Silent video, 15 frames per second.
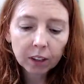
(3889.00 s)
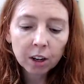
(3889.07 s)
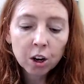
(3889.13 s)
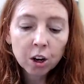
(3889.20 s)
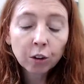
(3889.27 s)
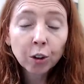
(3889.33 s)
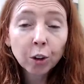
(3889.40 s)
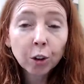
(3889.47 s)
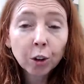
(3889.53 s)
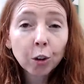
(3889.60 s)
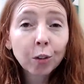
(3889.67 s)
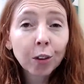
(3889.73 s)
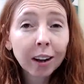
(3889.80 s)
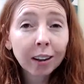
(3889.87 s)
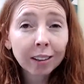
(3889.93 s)
2, you've
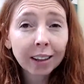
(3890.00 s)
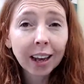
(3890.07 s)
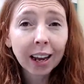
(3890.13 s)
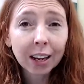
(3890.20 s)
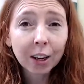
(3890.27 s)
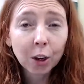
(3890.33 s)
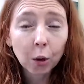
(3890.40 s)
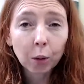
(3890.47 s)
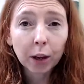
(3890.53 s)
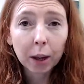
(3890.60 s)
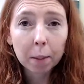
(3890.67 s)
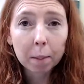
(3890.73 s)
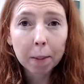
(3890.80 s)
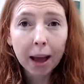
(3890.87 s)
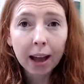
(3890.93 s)
got the 8 yoga
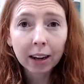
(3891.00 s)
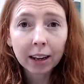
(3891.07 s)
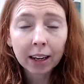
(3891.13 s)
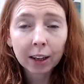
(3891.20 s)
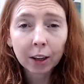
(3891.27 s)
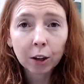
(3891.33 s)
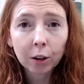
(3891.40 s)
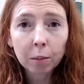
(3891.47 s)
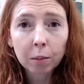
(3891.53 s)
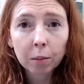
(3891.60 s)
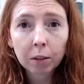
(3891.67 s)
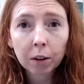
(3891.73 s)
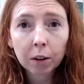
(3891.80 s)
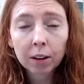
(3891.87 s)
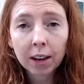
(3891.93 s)
and back care
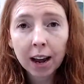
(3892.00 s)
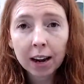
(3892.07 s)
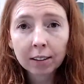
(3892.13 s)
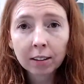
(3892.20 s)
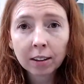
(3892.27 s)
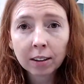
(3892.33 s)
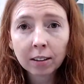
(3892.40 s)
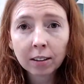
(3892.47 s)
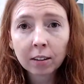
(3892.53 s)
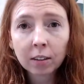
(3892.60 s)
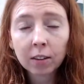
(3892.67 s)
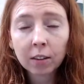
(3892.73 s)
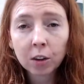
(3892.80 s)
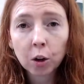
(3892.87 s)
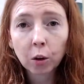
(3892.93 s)
classes in
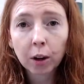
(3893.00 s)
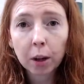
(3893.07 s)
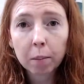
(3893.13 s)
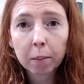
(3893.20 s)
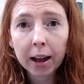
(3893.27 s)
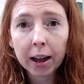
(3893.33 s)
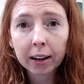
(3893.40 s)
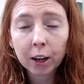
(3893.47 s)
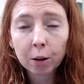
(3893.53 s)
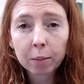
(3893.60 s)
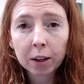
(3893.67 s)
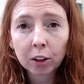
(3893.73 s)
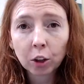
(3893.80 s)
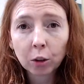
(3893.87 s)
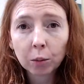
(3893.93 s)
the yoga and back care
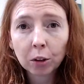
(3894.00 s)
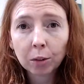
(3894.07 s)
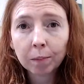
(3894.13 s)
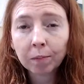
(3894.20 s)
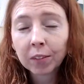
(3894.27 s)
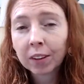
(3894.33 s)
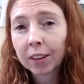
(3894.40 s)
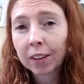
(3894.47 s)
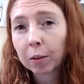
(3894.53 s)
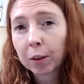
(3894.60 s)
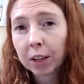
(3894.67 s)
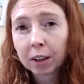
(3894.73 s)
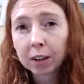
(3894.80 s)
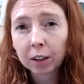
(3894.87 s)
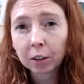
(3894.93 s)
module. That way you
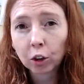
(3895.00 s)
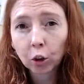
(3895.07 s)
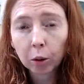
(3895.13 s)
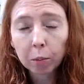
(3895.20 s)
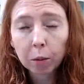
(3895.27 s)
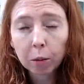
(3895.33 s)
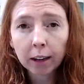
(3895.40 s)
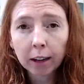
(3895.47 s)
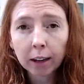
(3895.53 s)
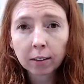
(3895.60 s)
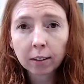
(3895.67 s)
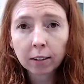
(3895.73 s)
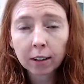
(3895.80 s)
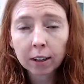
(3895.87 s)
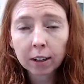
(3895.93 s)
can get short
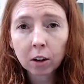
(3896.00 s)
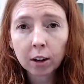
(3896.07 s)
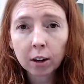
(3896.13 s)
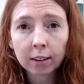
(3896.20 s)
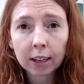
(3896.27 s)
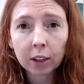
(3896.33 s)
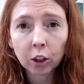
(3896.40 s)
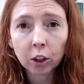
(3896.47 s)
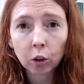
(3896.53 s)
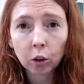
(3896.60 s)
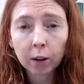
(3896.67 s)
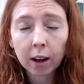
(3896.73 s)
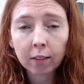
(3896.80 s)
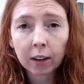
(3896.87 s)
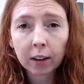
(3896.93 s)
practices in on days you don't
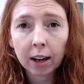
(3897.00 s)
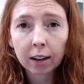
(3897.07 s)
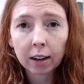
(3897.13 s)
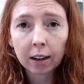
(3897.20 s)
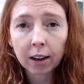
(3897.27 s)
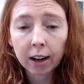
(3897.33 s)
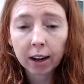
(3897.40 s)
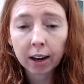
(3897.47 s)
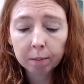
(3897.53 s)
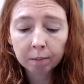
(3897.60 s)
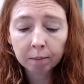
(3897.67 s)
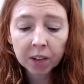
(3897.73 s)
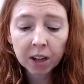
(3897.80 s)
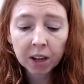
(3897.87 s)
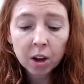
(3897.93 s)
have a lot of time.
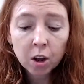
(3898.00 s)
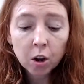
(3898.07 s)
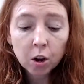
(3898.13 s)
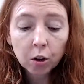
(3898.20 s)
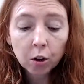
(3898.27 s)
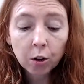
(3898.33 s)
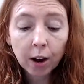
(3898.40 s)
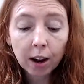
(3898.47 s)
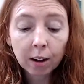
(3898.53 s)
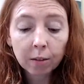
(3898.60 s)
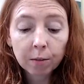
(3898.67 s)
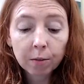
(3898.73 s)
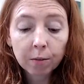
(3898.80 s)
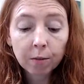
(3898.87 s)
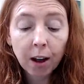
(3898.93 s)
You have
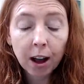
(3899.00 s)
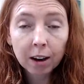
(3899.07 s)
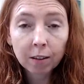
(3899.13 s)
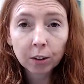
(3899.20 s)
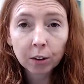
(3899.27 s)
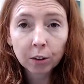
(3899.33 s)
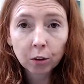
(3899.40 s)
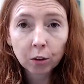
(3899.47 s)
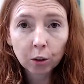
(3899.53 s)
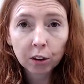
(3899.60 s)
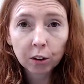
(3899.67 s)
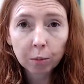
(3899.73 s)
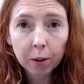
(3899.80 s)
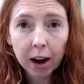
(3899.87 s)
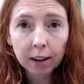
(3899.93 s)
5
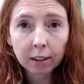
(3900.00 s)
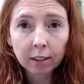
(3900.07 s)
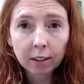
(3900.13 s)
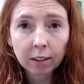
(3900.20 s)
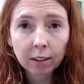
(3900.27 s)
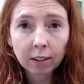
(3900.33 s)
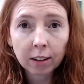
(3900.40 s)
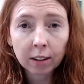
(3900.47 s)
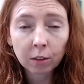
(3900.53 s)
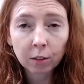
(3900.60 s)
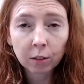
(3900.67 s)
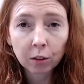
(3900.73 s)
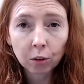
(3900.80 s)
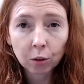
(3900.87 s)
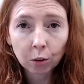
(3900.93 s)
restorative practices in the
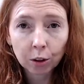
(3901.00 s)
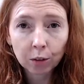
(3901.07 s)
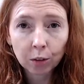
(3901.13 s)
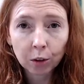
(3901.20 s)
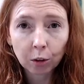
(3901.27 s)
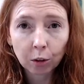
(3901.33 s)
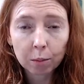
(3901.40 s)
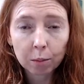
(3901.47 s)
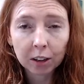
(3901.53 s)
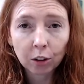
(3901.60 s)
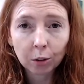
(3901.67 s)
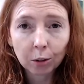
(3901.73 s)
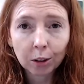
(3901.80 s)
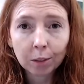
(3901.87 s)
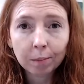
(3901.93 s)
restorative yoga
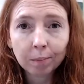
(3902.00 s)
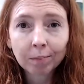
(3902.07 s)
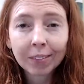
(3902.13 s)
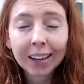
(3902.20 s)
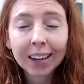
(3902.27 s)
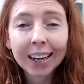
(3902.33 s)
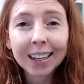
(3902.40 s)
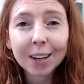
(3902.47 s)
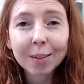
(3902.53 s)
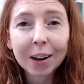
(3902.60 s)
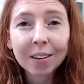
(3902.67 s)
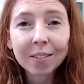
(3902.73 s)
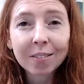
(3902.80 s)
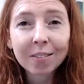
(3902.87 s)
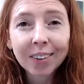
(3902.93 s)
module. And then my
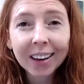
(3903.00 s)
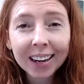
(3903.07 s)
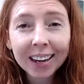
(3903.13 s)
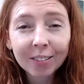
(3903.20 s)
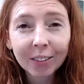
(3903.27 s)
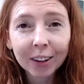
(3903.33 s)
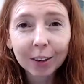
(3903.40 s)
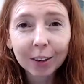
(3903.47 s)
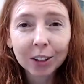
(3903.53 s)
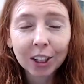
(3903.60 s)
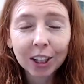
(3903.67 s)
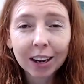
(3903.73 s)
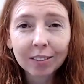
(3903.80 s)
favorite, which I haven't